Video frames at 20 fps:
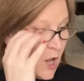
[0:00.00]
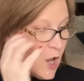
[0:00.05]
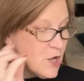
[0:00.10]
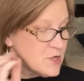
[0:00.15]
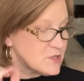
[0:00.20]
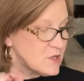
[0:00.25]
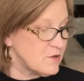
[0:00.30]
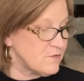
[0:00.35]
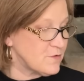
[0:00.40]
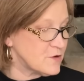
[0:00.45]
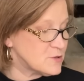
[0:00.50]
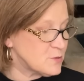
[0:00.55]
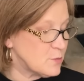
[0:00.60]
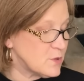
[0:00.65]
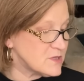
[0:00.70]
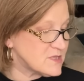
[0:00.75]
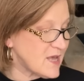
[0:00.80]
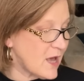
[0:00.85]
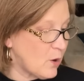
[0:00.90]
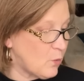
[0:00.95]
So the first one
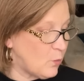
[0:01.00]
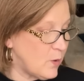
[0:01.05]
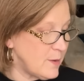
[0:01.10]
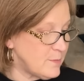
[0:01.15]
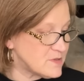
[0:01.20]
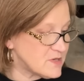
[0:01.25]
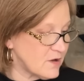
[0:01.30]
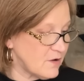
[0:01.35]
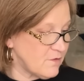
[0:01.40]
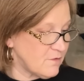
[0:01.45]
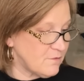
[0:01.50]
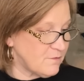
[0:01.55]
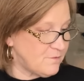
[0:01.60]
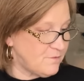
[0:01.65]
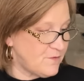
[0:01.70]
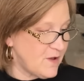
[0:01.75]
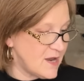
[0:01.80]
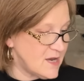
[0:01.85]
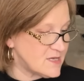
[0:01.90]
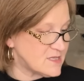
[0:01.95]
was that whipped
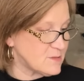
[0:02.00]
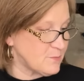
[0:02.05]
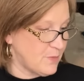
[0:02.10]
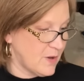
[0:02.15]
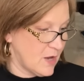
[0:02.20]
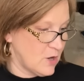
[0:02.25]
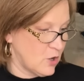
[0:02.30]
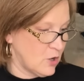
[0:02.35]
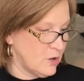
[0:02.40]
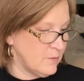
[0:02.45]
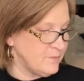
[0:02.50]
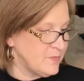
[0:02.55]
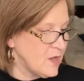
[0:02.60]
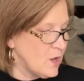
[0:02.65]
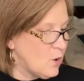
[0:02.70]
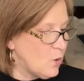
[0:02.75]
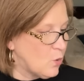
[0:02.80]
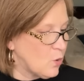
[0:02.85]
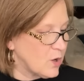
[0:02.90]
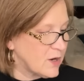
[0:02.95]
Face Butter,
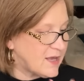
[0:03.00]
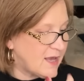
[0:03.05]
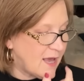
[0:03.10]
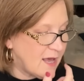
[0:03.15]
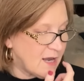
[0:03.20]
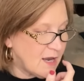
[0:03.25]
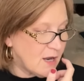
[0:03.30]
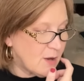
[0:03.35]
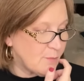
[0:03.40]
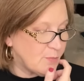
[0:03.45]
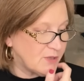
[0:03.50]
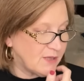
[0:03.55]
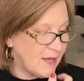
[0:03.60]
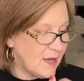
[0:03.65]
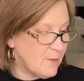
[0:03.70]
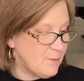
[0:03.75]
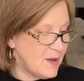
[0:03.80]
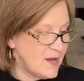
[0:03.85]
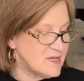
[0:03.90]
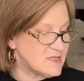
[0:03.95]
organic
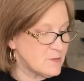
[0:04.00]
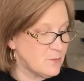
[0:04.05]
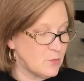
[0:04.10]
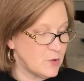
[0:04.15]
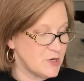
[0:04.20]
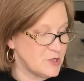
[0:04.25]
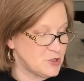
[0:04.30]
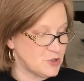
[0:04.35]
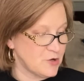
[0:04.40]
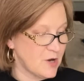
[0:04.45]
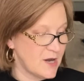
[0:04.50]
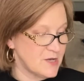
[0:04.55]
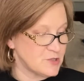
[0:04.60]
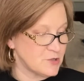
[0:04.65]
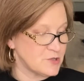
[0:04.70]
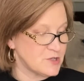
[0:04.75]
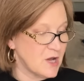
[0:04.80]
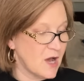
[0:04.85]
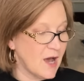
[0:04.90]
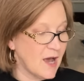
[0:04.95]
plant-based moisturizer
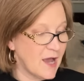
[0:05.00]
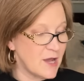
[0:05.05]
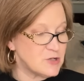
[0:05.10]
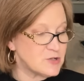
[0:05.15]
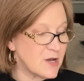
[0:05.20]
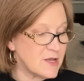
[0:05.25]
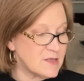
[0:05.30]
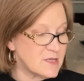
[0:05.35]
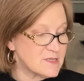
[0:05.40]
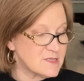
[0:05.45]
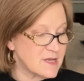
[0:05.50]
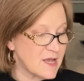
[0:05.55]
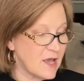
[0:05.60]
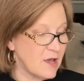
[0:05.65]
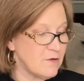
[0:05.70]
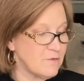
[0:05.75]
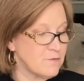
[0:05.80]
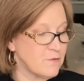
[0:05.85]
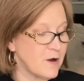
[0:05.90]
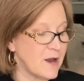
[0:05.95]
to hydrate the
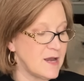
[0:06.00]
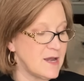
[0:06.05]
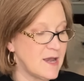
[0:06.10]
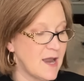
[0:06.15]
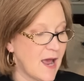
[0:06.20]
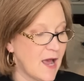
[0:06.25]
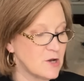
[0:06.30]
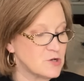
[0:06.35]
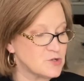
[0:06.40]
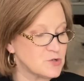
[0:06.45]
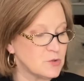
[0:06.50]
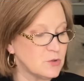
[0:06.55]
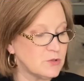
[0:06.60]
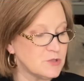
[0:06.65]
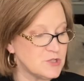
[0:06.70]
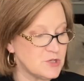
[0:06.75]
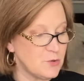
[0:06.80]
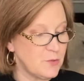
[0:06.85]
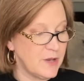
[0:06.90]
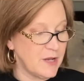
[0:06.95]
skin for a natural
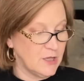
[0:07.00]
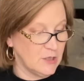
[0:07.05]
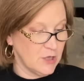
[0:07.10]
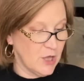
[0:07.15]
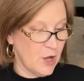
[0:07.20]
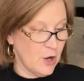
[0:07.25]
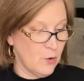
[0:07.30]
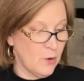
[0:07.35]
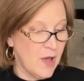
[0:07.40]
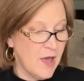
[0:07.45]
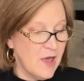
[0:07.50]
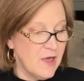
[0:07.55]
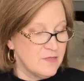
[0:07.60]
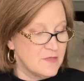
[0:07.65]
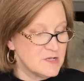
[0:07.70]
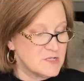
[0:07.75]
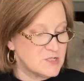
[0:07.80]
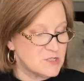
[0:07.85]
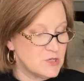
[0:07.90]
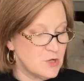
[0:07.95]
dewy glow.
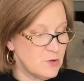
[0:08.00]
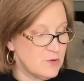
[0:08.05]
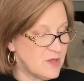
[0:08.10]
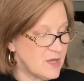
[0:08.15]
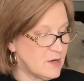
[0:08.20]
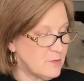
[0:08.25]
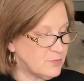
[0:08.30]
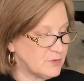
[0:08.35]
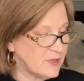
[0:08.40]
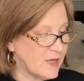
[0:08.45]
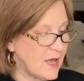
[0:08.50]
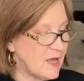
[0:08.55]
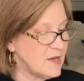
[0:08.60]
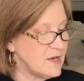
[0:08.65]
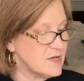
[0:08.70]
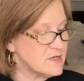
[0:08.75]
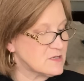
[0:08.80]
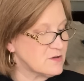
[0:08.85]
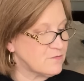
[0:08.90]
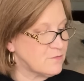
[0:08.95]
The soothing blend
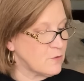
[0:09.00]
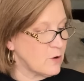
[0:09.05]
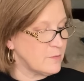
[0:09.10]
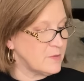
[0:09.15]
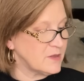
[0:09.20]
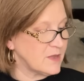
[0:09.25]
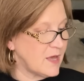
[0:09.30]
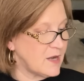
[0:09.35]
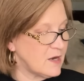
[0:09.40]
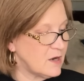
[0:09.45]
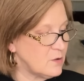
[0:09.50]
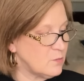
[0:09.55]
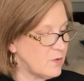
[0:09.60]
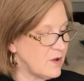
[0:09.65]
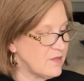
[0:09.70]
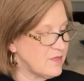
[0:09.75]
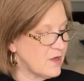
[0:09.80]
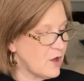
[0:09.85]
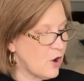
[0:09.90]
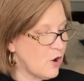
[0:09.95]
is formulated
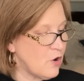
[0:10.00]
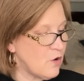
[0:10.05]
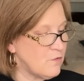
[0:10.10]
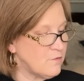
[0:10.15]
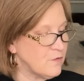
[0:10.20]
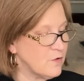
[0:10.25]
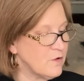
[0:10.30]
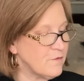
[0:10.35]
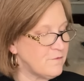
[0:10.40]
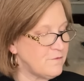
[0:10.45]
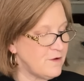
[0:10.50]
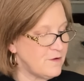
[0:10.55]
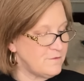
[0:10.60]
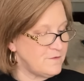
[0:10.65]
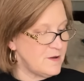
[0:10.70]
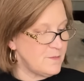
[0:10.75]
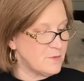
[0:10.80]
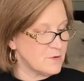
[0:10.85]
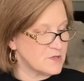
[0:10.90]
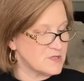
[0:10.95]
with over
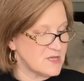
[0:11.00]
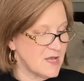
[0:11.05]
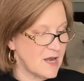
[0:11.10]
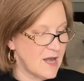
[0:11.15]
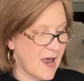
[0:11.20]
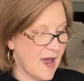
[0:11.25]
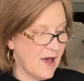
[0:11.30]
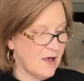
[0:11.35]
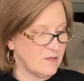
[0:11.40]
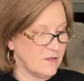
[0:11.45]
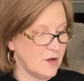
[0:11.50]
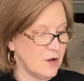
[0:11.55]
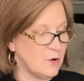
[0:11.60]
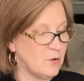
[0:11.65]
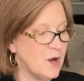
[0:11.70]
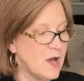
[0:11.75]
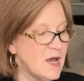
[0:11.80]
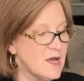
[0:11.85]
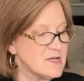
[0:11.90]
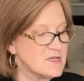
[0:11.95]
50%
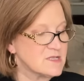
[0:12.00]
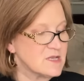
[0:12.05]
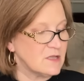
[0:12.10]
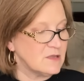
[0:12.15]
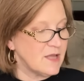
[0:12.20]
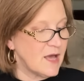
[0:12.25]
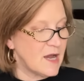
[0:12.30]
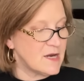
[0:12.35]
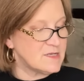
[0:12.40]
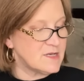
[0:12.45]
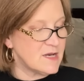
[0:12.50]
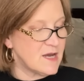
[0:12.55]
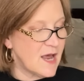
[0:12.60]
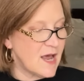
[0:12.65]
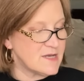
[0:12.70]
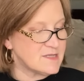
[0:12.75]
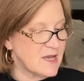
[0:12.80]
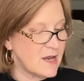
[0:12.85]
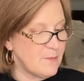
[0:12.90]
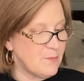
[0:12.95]
aloe, selected
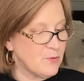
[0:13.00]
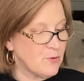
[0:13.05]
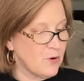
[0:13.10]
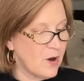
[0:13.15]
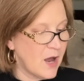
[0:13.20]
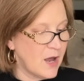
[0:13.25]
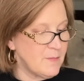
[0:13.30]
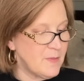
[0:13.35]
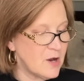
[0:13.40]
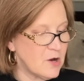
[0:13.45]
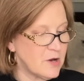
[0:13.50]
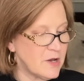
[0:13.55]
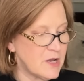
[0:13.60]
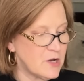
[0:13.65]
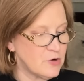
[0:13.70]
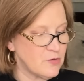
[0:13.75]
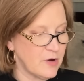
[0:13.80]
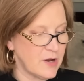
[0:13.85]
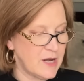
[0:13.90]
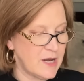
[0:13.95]
as a primary
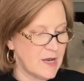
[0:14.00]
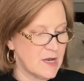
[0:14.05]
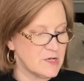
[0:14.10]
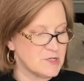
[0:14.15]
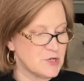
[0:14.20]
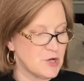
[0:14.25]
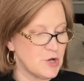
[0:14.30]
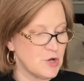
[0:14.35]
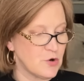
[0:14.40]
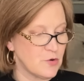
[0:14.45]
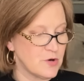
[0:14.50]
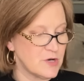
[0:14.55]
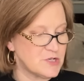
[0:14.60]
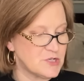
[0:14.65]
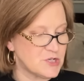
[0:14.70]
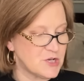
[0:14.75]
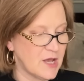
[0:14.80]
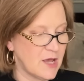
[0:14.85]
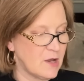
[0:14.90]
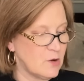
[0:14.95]
ingredient to nourish
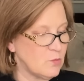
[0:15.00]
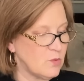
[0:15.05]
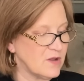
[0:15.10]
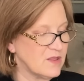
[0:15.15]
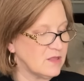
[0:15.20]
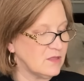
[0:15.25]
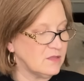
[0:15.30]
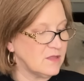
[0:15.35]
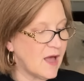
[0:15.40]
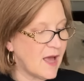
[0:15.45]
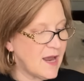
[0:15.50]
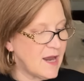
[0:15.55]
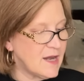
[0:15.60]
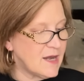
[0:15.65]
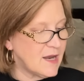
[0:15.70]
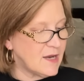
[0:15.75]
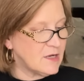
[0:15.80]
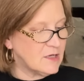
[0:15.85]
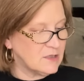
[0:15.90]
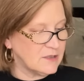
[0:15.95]
skin with light
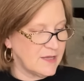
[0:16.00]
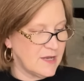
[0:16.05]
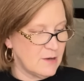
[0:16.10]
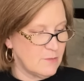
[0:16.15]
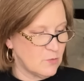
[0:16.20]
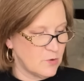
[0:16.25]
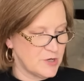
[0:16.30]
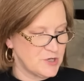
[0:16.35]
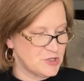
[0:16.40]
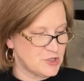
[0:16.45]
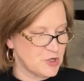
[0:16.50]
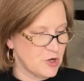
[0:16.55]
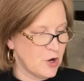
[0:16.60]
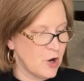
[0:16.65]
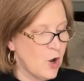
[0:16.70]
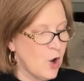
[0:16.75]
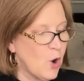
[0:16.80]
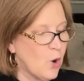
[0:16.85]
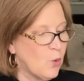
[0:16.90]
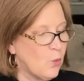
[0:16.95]
and clean moisture,
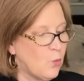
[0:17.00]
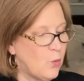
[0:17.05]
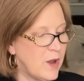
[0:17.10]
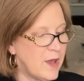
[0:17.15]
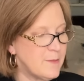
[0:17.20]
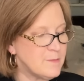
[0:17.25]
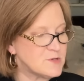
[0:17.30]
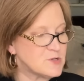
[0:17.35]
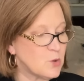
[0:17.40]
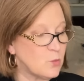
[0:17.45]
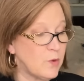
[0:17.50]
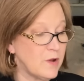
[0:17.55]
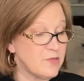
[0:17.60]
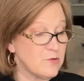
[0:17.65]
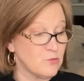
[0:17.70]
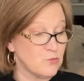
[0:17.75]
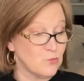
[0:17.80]
whipped with